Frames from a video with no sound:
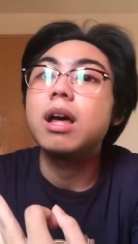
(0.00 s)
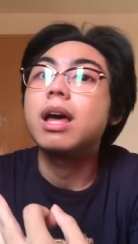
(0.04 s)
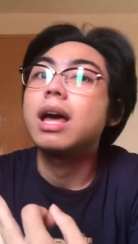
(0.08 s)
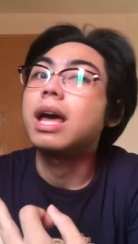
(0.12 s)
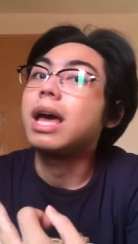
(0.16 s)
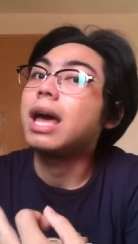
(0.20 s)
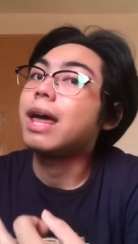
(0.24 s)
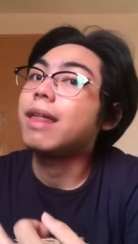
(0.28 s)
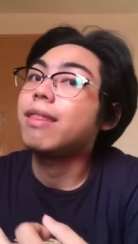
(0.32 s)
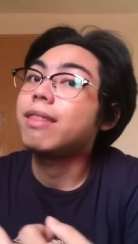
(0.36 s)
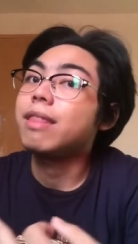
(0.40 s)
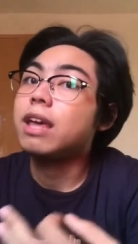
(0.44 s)

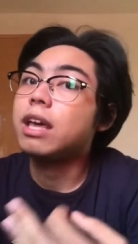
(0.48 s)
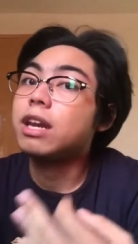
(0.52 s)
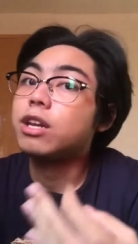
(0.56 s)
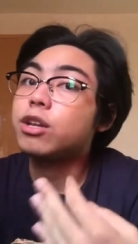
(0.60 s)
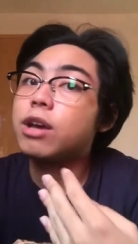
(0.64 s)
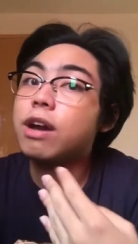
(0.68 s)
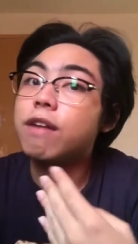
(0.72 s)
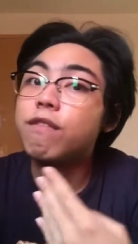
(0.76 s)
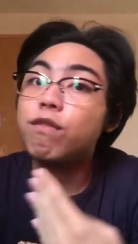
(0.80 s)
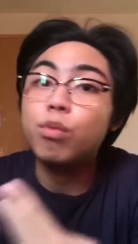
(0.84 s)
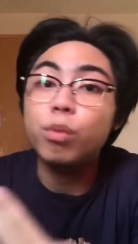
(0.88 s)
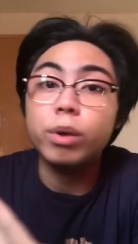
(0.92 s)
and then you
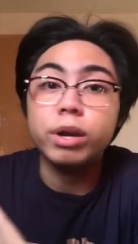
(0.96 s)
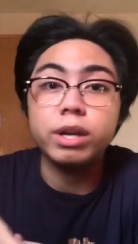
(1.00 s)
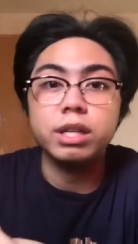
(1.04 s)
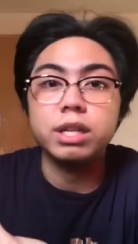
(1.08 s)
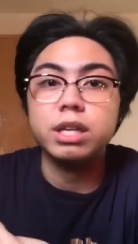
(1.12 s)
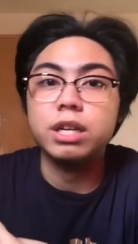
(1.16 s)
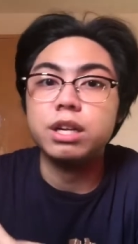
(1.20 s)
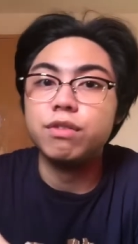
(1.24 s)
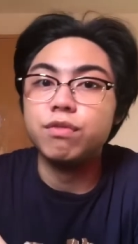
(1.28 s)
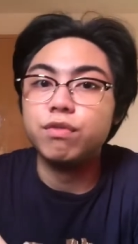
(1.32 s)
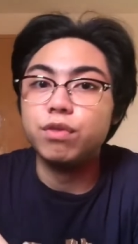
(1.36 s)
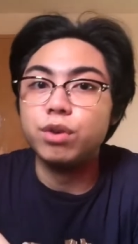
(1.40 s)
have one
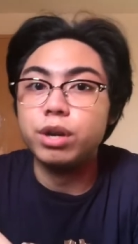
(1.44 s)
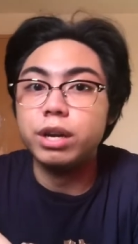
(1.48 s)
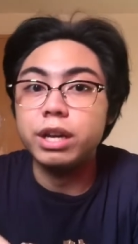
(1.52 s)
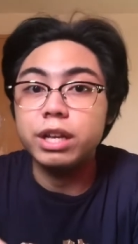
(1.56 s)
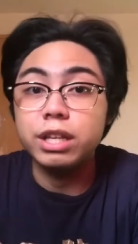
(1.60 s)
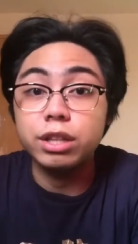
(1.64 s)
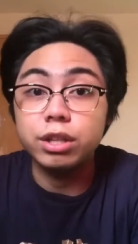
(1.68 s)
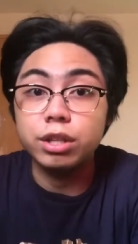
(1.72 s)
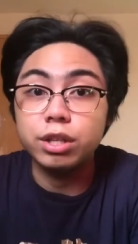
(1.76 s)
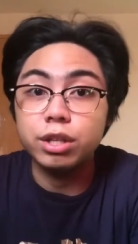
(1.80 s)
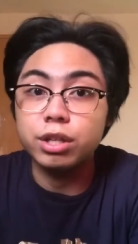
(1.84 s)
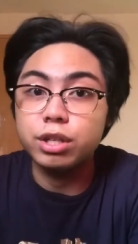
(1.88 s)
year for
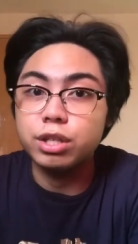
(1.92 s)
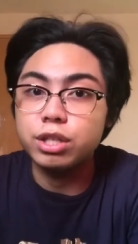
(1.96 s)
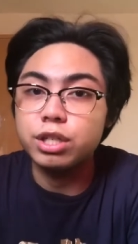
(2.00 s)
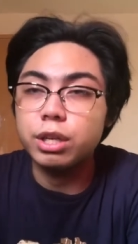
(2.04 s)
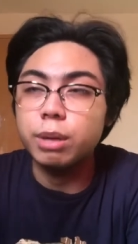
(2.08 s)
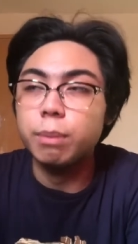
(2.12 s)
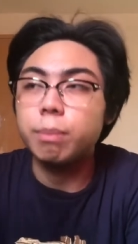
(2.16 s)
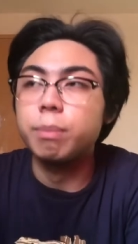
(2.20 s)
internship.